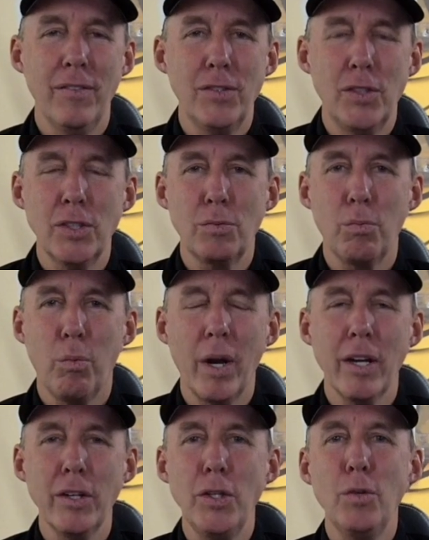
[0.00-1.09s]
just
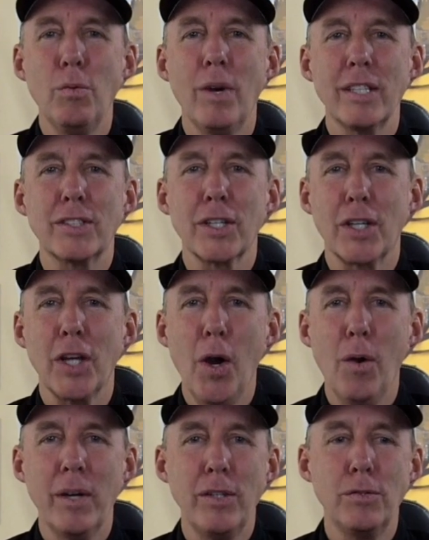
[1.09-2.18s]
where do you want to
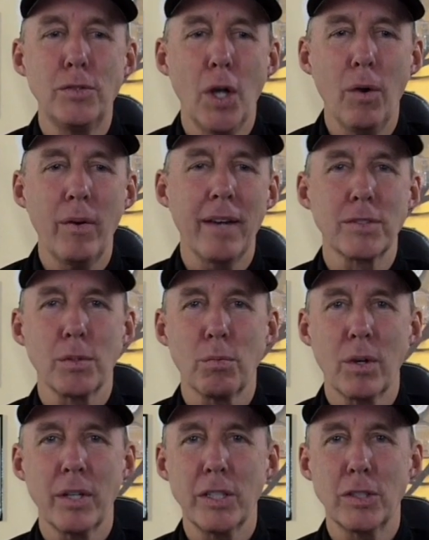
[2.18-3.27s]
go, and you don't have to
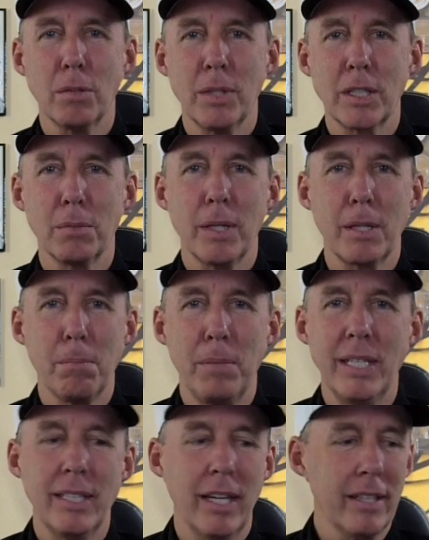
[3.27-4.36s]
worry so much about the
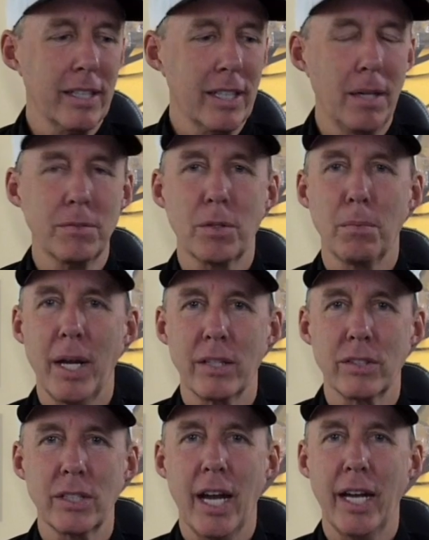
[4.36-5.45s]
beatdown that comes from
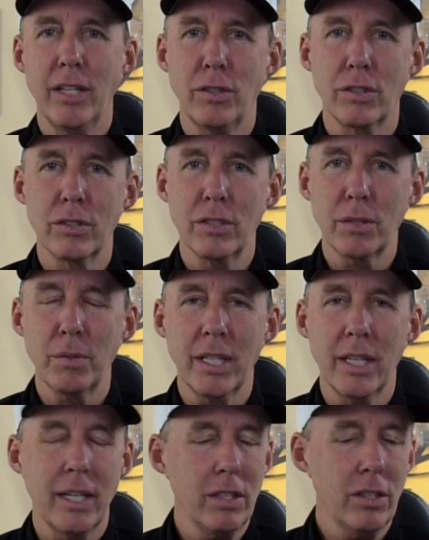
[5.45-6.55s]
outside. You can look
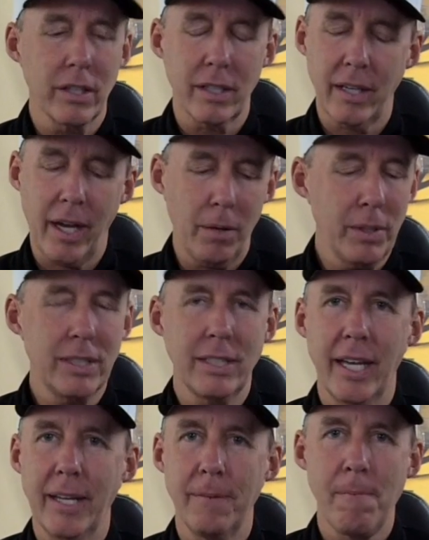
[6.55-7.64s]
within, and look, I always
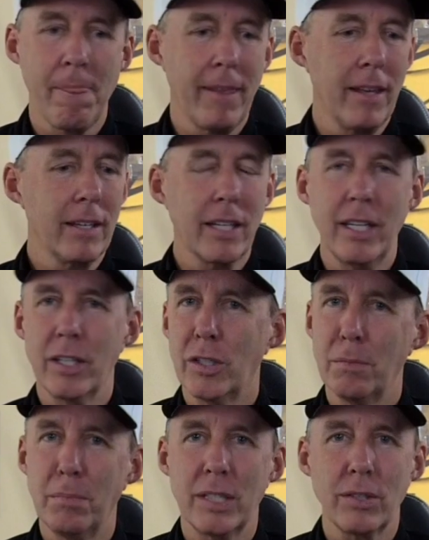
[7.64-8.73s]
say it, getting
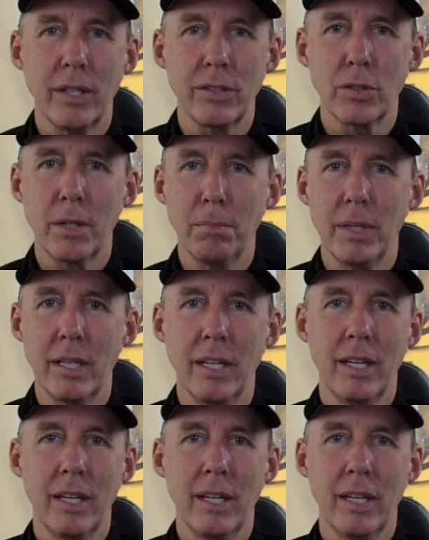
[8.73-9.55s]
good mental health treatment,